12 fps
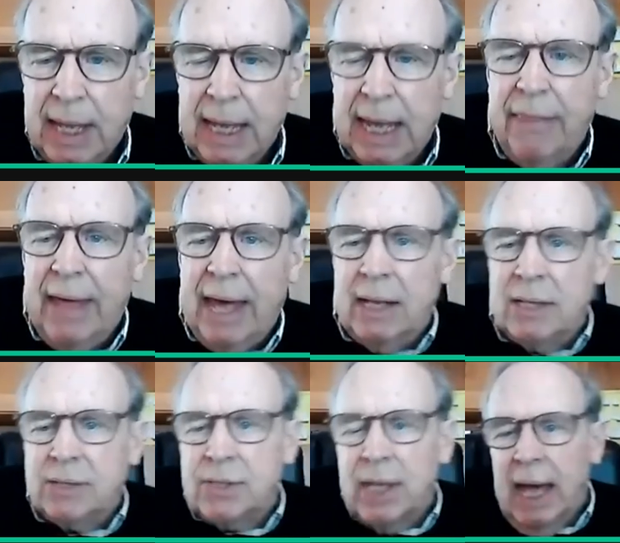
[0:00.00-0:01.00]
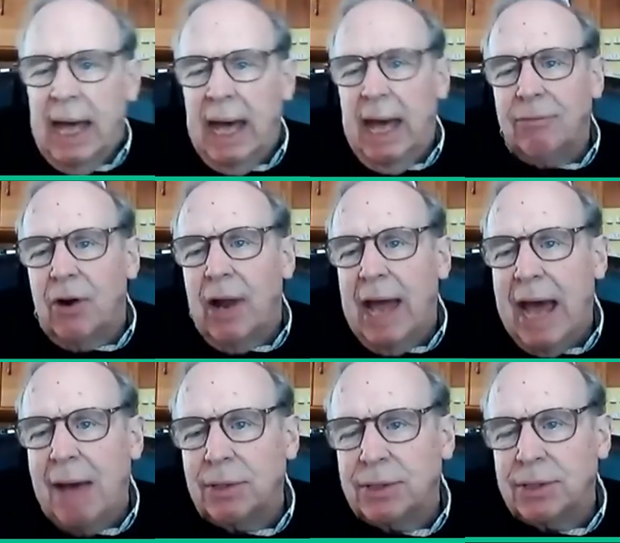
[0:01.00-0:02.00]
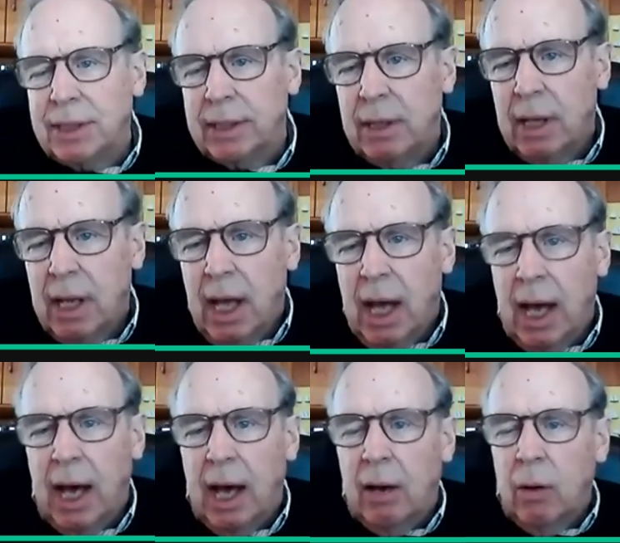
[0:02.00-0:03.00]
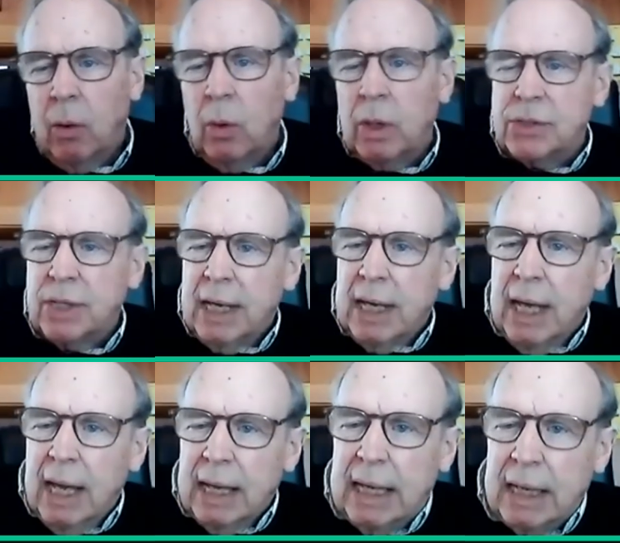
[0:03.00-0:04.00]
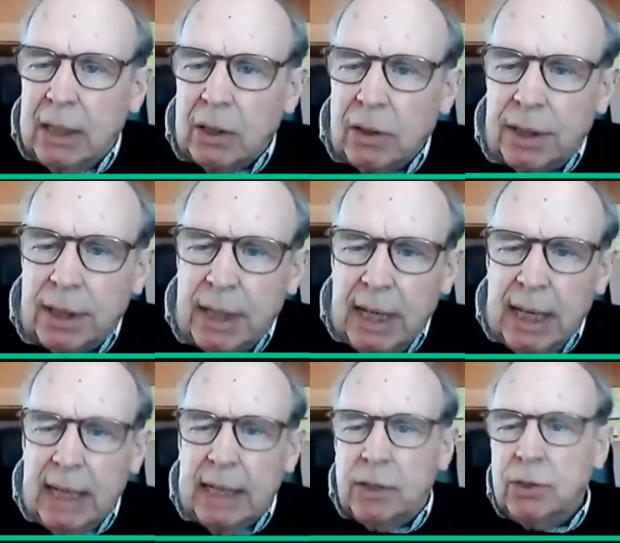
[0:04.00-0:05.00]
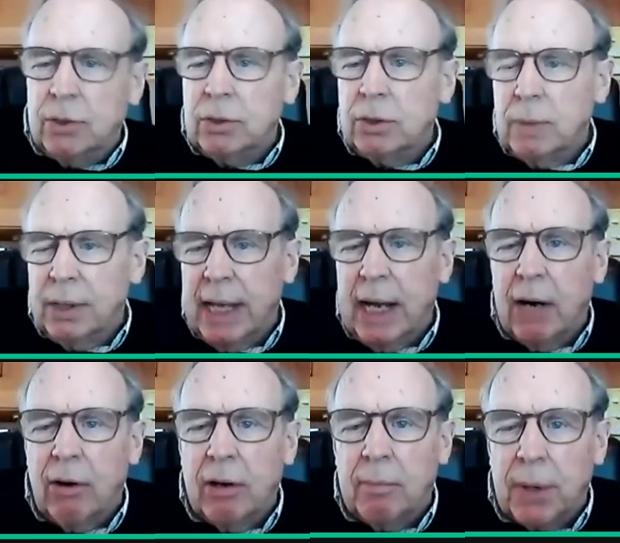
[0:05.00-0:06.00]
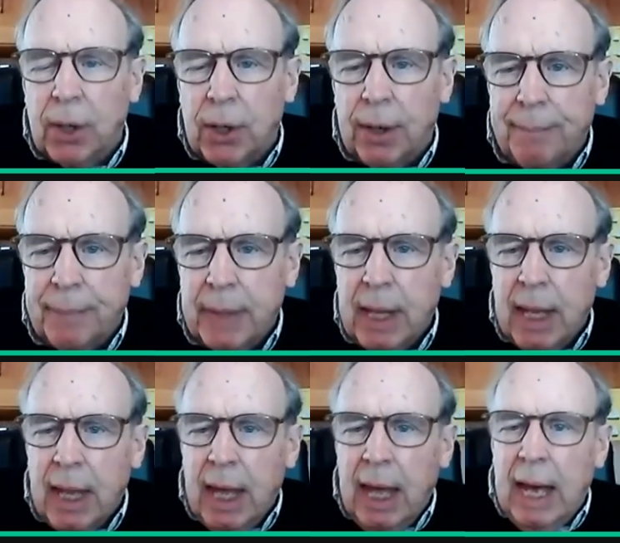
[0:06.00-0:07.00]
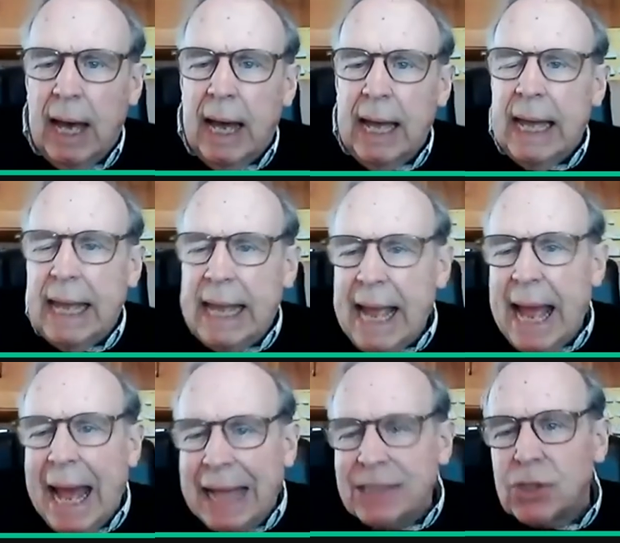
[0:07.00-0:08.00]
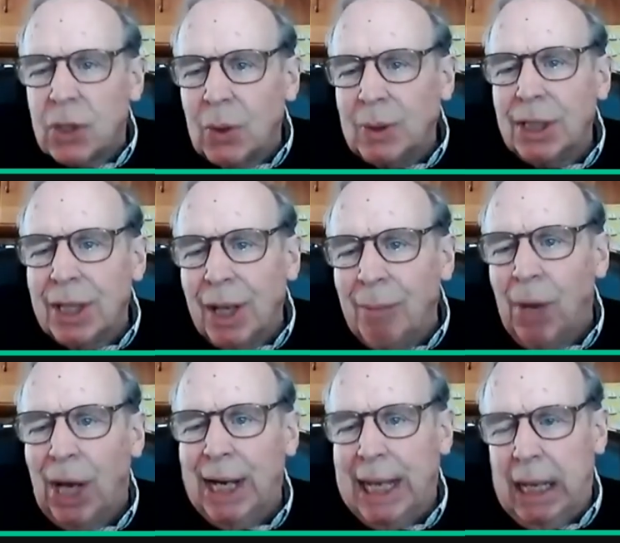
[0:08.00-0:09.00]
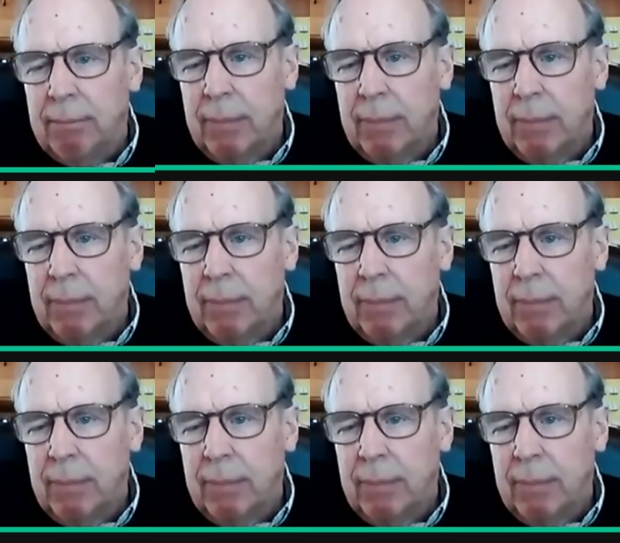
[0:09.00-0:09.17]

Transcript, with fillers: And that is after Hamilton uh, was killed in a duel with Aaron Burr, uh, he had so little money.